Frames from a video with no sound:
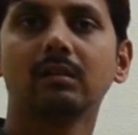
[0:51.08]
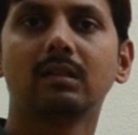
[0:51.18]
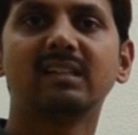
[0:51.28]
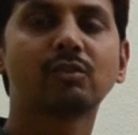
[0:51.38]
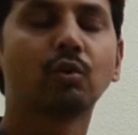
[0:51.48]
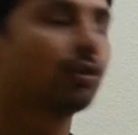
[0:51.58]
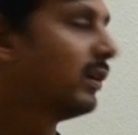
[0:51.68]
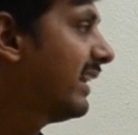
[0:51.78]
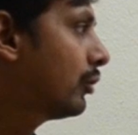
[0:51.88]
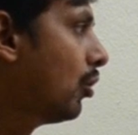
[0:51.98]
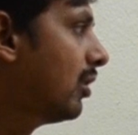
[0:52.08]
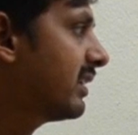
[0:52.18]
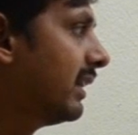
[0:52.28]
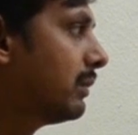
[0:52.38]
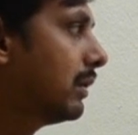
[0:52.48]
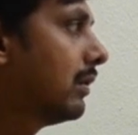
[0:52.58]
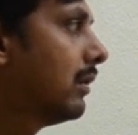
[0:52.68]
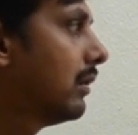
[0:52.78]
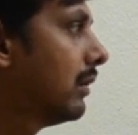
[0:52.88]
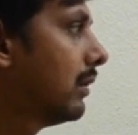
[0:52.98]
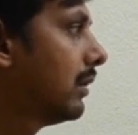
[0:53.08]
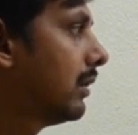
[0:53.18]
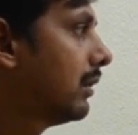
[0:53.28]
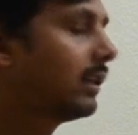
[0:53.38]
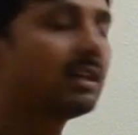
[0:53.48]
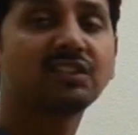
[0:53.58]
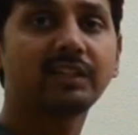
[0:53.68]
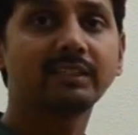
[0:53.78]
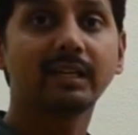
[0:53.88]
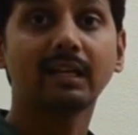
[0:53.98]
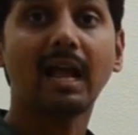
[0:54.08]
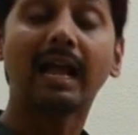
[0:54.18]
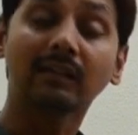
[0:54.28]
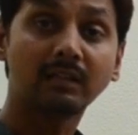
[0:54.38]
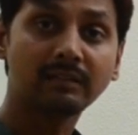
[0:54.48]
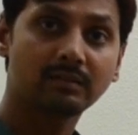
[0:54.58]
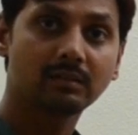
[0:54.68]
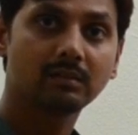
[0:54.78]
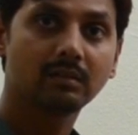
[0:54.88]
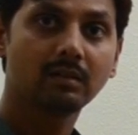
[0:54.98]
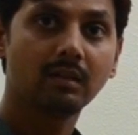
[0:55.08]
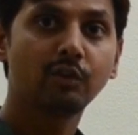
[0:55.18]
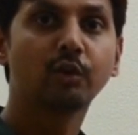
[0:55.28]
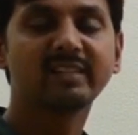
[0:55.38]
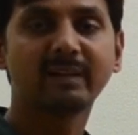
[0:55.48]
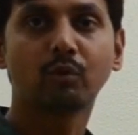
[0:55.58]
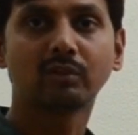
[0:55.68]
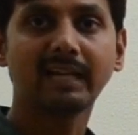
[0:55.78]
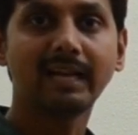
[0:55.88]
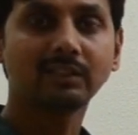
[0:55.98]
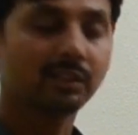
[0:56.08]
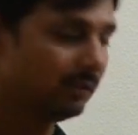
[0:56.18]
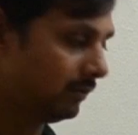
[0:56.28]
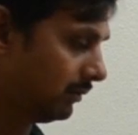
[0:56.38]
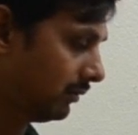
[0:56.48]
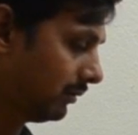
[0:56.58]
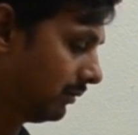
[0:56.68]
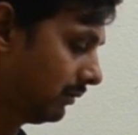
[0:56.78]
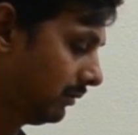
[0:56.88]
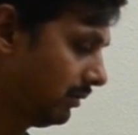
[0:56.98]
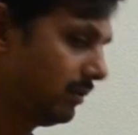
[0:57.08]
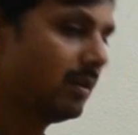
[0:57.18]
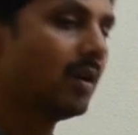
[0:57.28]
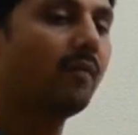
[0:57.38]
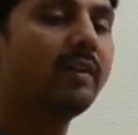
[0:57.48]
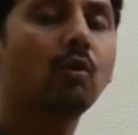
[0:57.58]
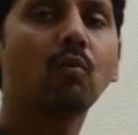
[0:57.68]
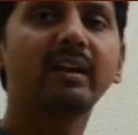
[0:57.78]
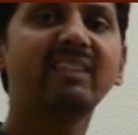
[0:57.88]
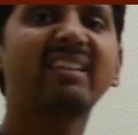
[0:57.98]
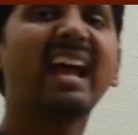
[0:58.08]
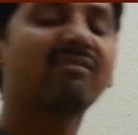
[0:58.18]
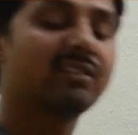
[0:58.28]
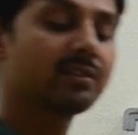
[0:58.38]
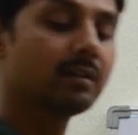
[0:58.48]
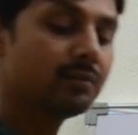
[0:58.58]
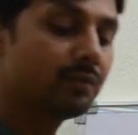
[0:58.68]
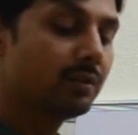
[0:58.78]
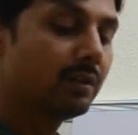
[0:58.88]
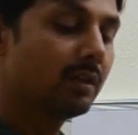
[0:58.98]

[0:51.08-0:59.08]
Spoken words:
Let's go to the next concept, the constructing angles using protractor. We know already we have discussed